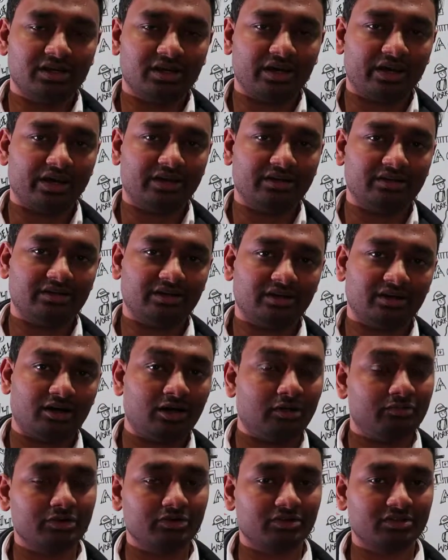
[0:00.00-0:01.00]
and
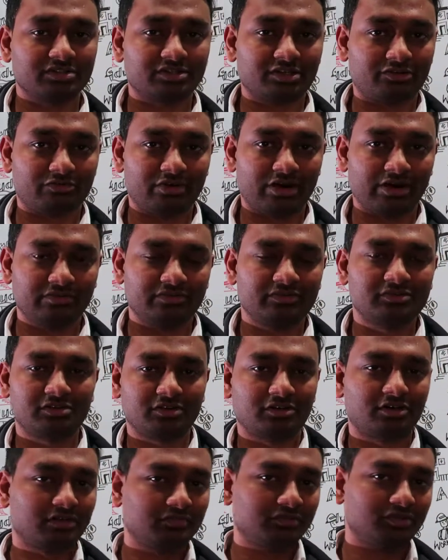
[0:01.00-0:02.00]
how you're going to survive. So
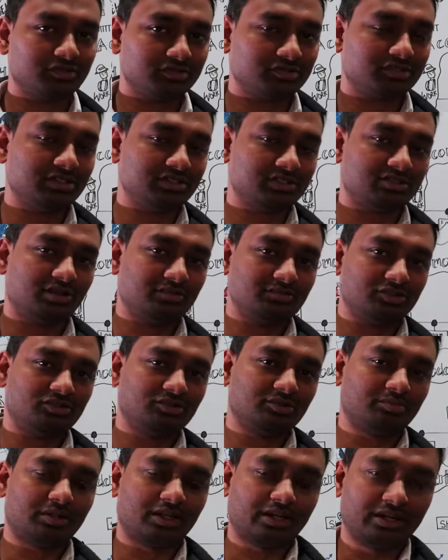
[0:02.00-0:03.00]
a lot of those things comes
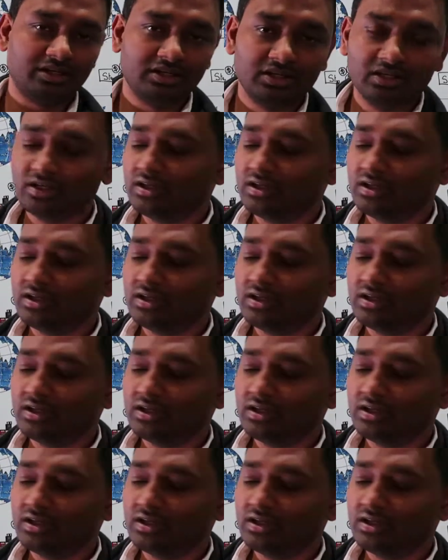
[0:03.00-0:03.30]
into play.